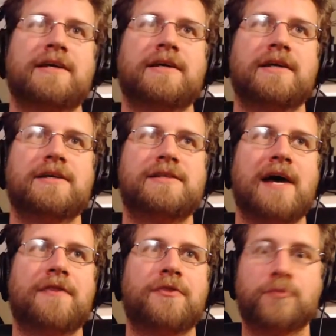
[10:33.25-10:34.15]
is
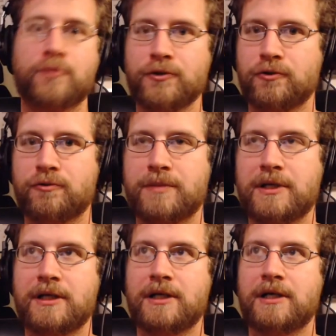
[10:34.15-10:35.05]
that The Room,
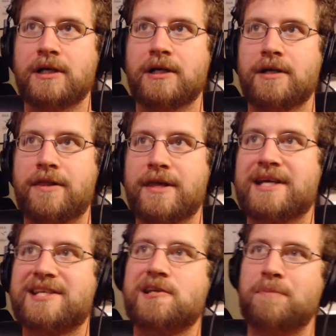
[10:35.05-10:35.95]
the
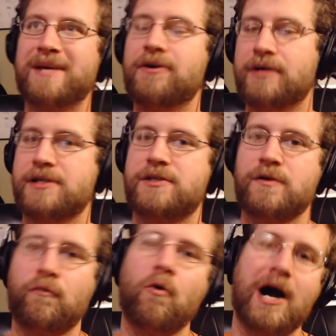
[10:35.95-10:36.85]
experience
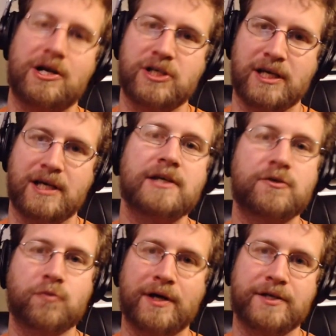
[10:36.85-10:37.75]
of watching it
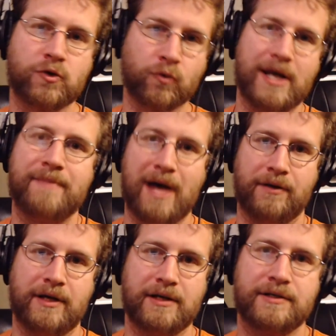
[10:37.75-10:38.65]
is what is great
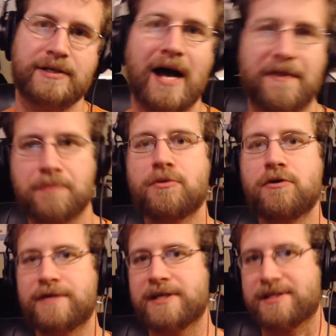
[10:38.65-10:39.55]
about it, not the
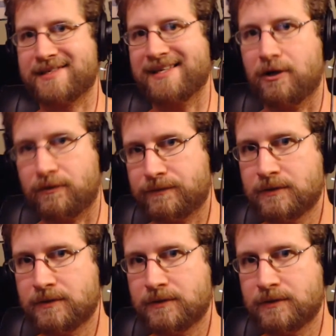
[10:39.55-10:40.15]
movie itself.